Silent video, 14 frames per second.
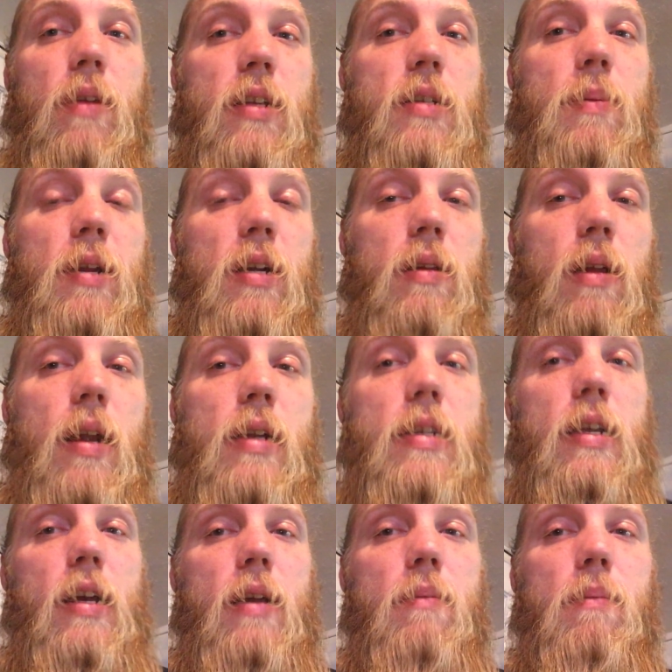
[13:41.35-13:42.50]
spend a lot of
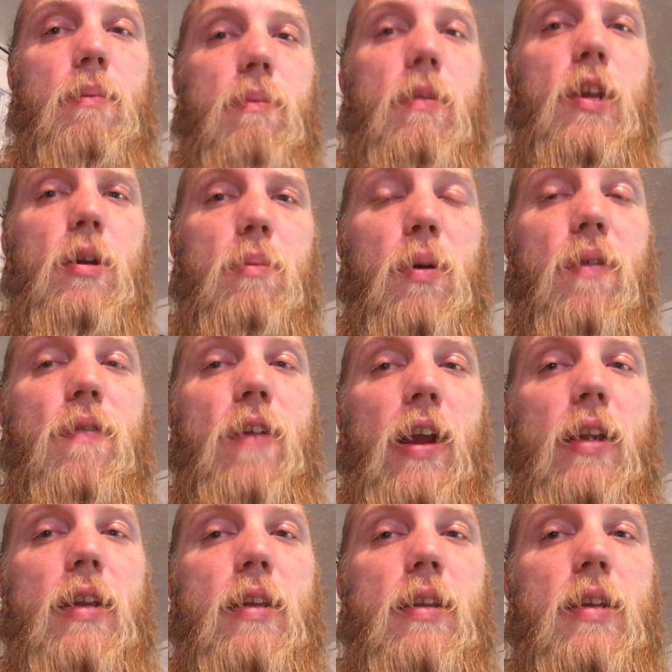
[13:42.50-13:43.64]
time,
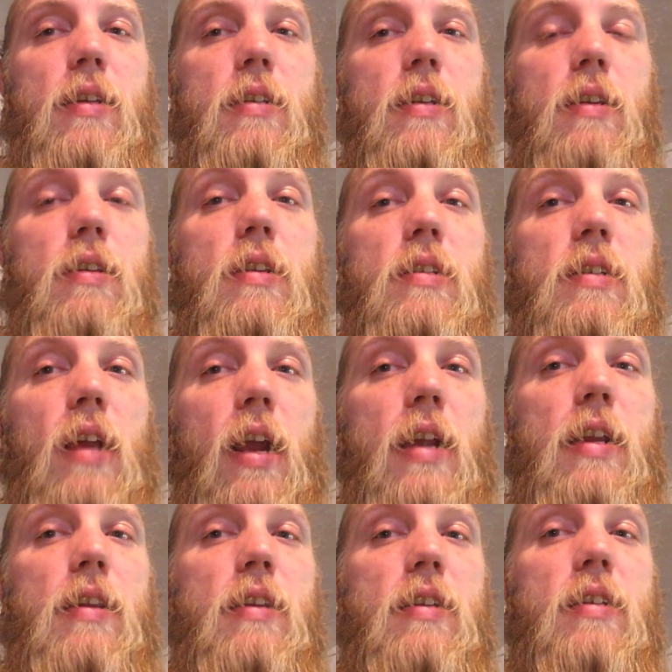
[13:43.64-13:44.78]
perfecting these and
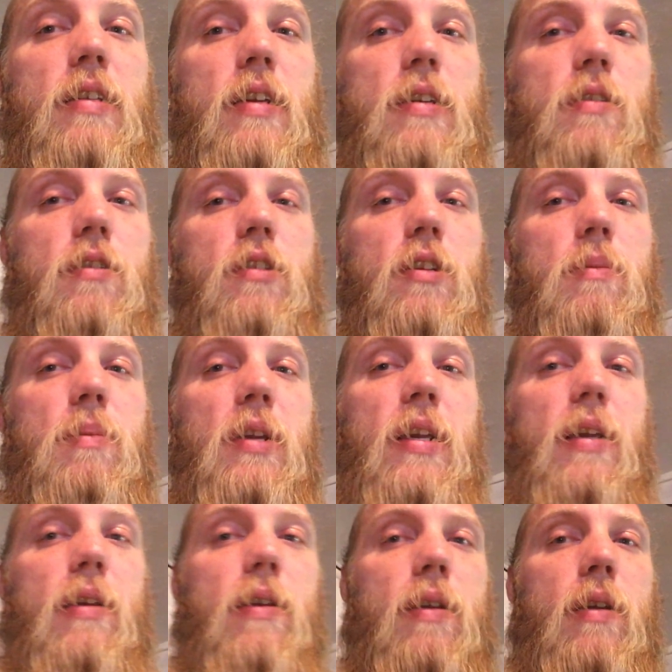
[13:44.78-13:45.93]
designing these scissors to
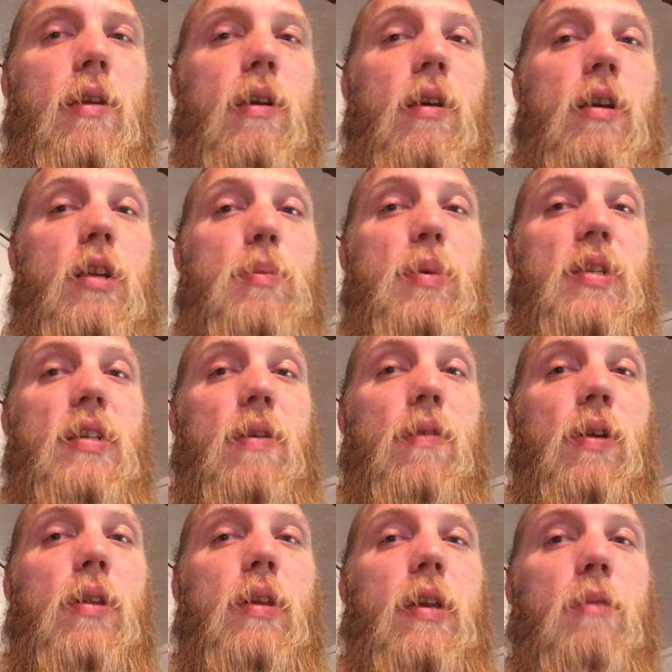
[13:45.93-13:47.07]
be
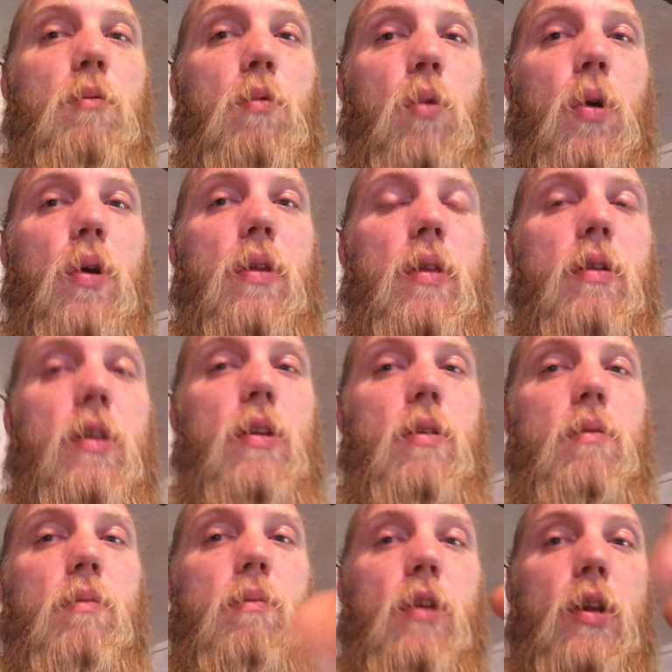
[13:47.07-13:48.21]
specifically worth,
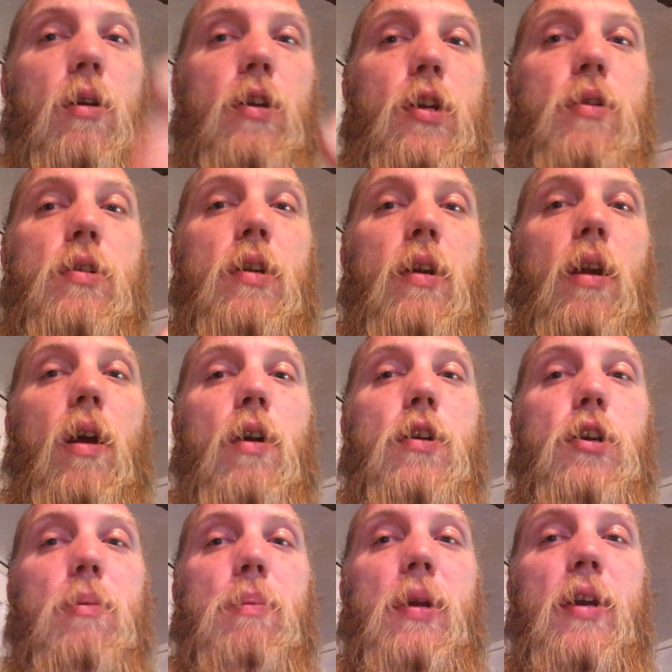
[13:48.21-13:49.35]
using it on
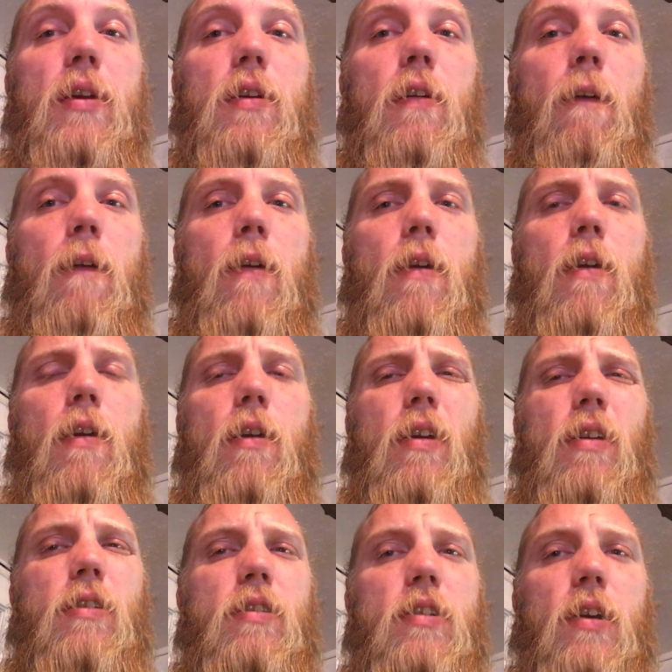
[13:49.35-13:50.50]
your beard.
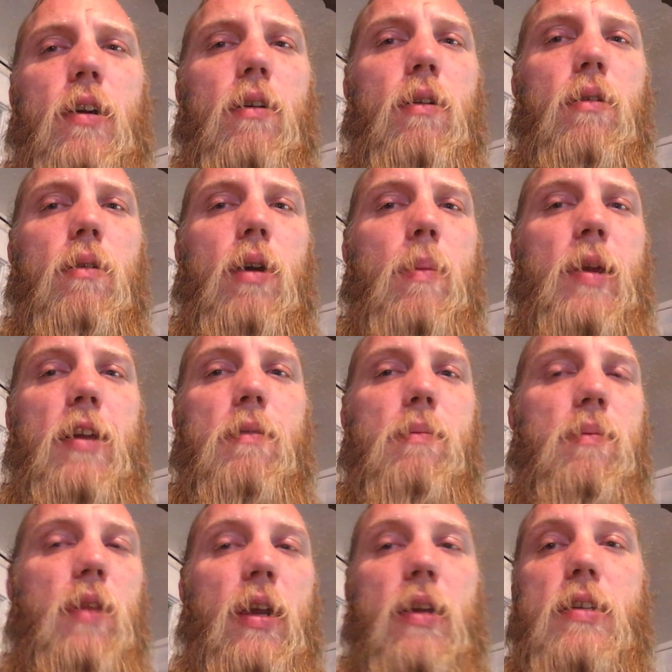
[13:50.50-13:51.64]
So, I mean,
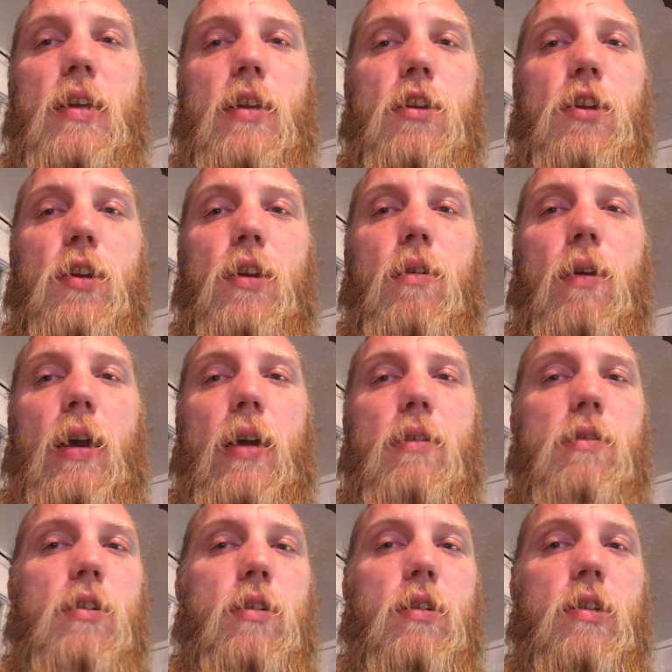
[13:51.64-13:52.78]
like I said, you can go
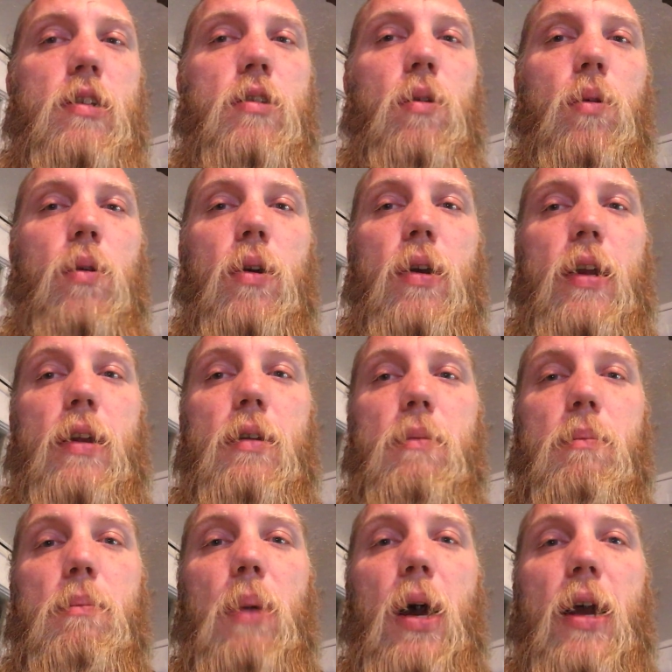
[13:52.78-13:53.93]
out to the store
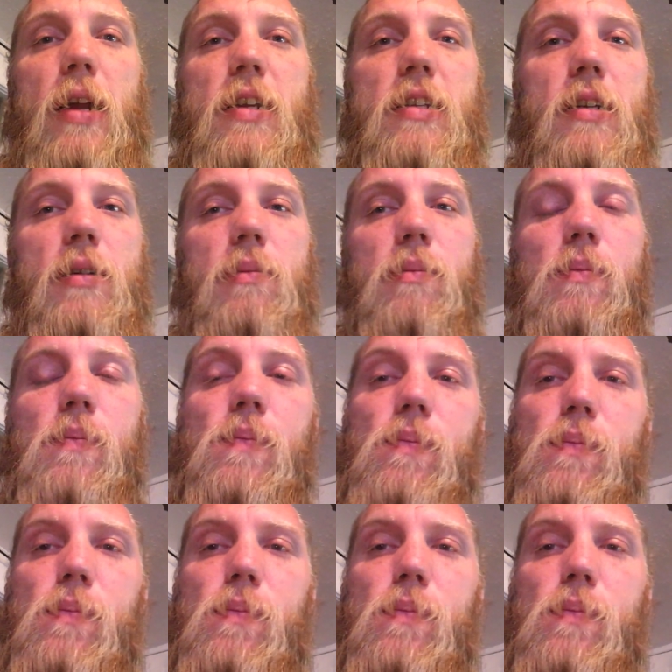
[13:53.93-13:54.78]
and buy some